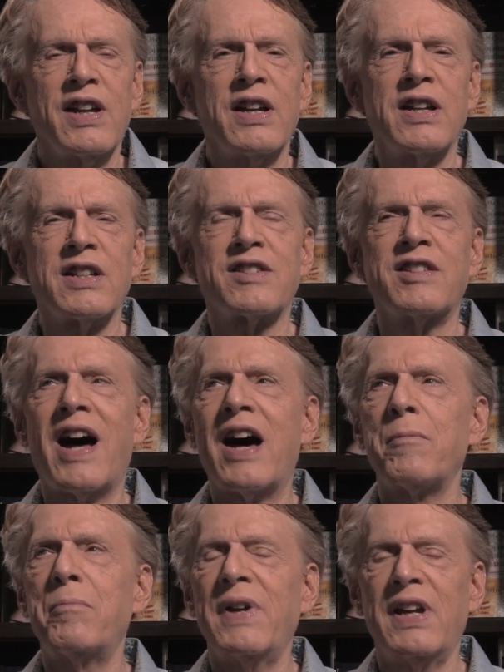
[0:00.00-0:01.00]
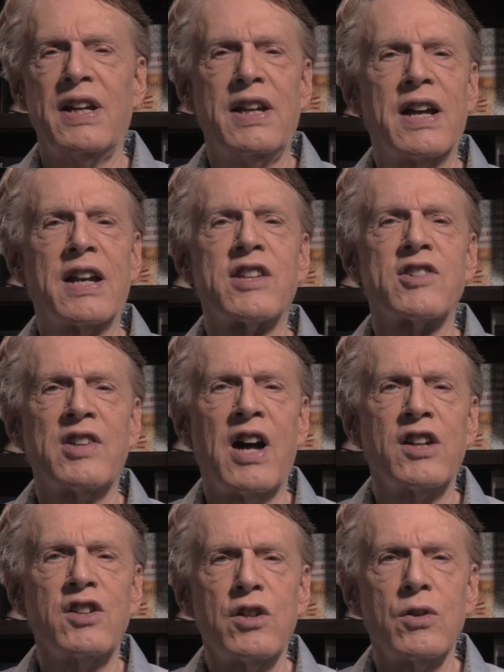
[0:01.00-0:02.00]
It's not me and it's
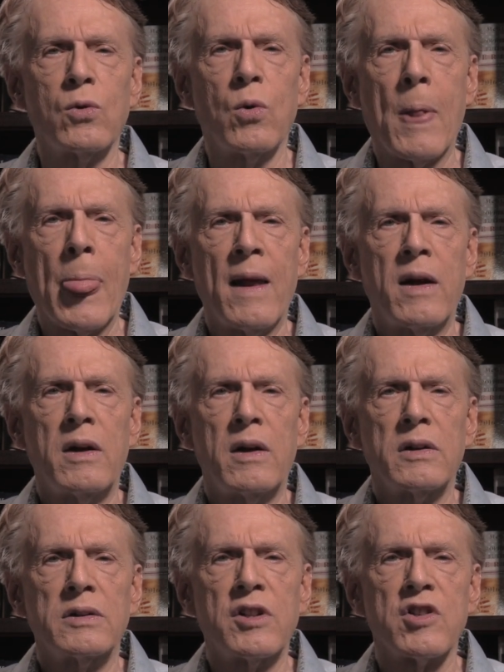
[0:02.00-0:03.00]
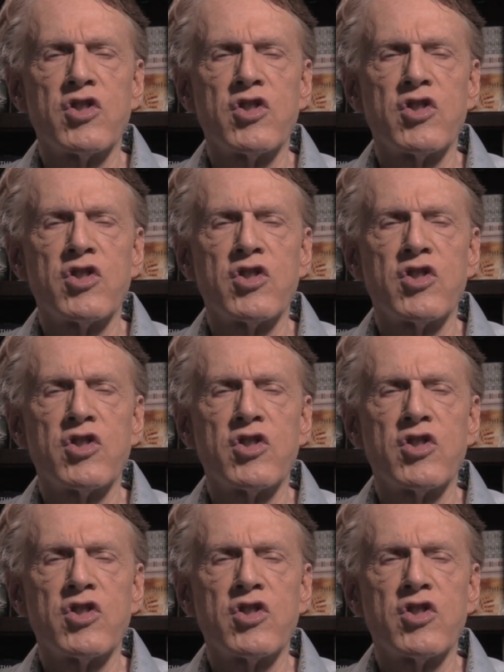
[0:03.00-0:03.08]
not you. The